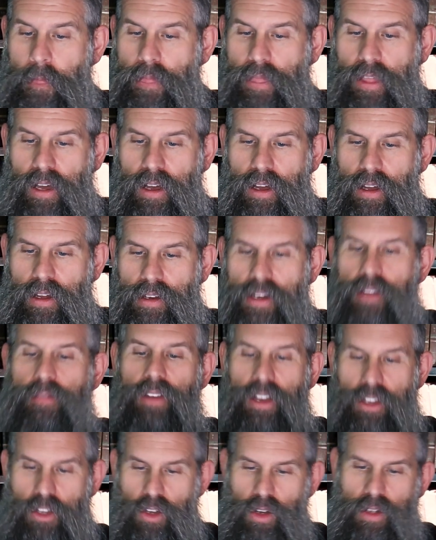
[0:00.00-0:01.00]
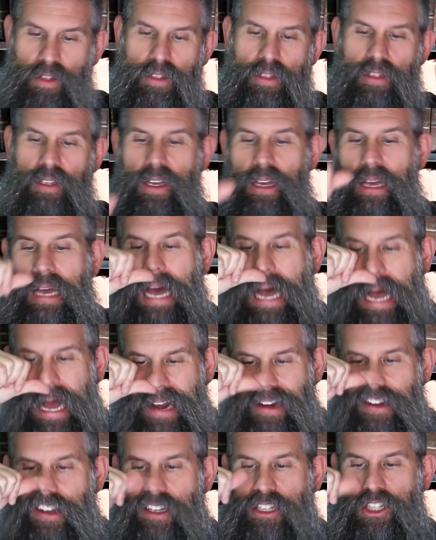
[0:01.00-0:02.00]
al
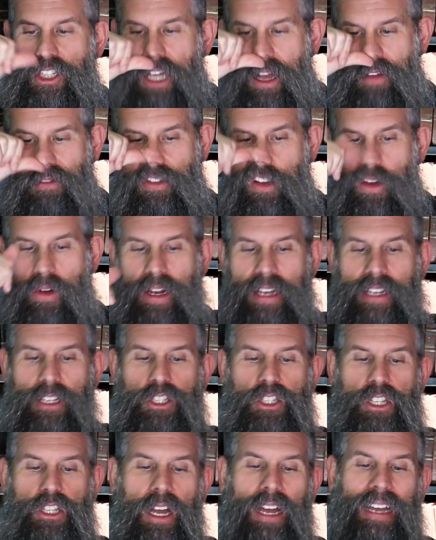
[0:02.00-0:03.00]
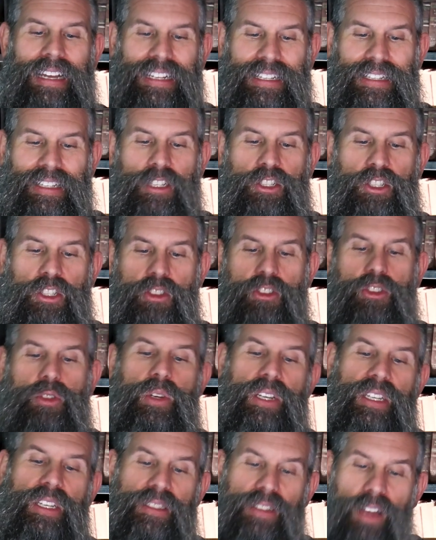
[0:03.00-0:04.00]
nashav lo leisha, in addition to
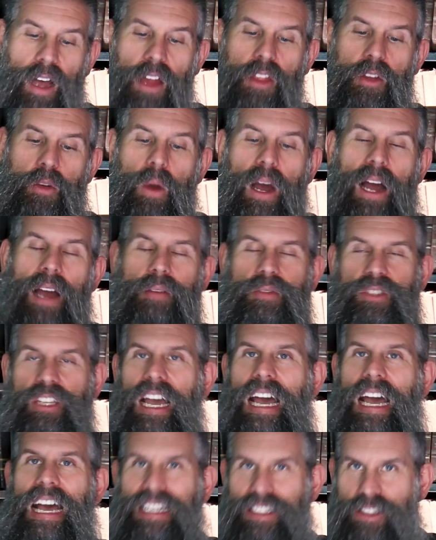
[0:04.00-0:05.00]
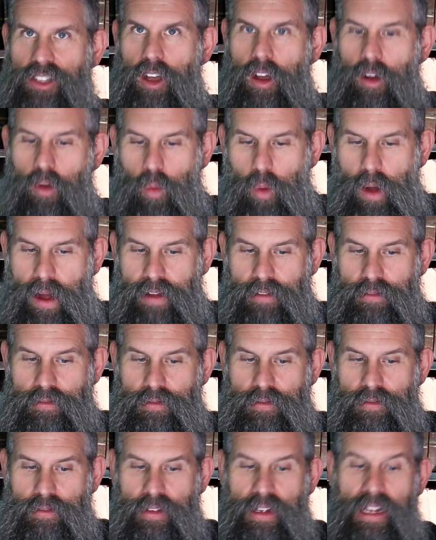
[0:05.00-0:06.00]
his other wives as a
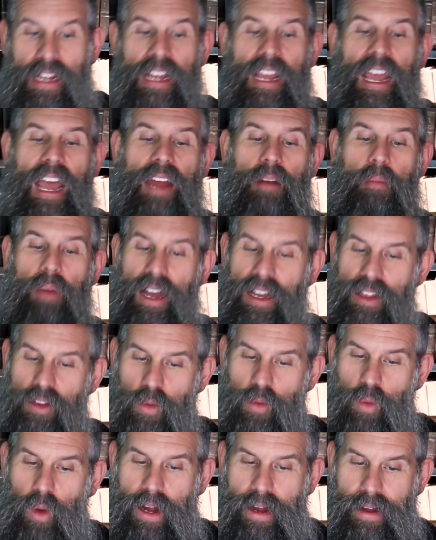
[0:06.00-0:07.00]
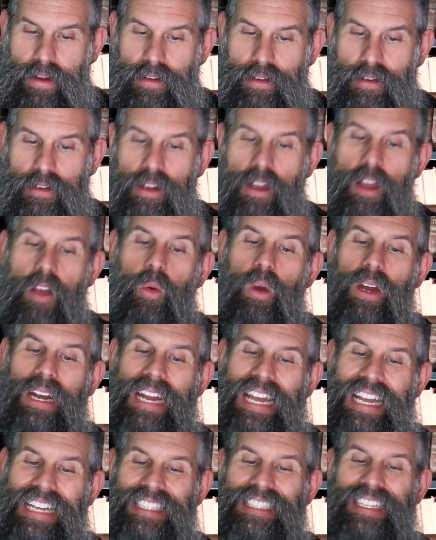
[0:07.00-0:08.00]
wife. And by the way, what
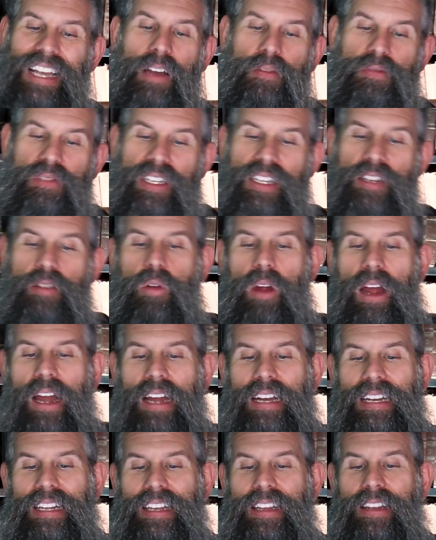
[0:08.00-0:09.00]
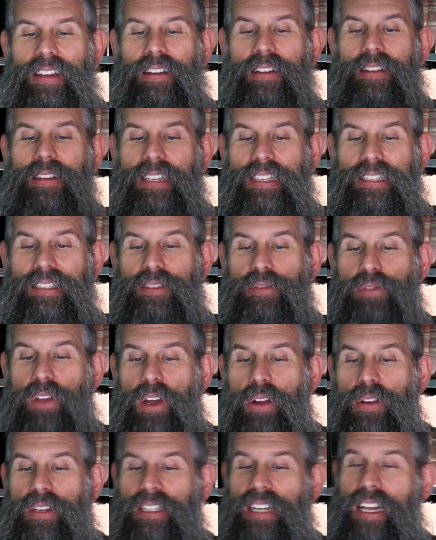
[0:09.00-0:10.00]
Esav did right here is
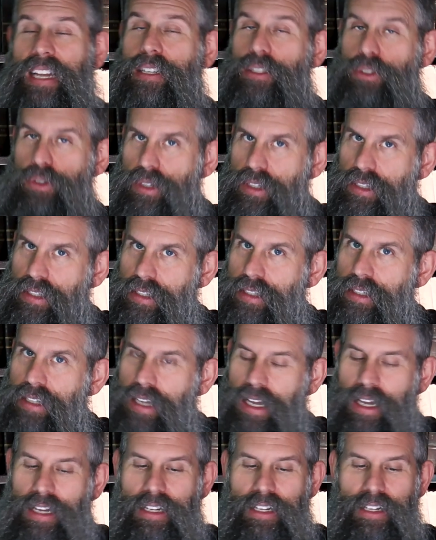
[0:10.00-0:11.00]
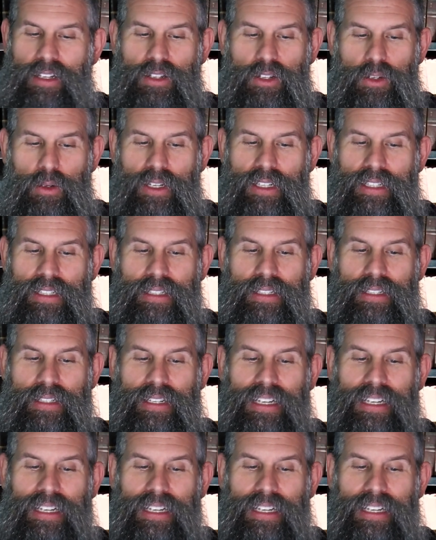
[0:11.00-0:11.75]
very dangerous, and he knew it.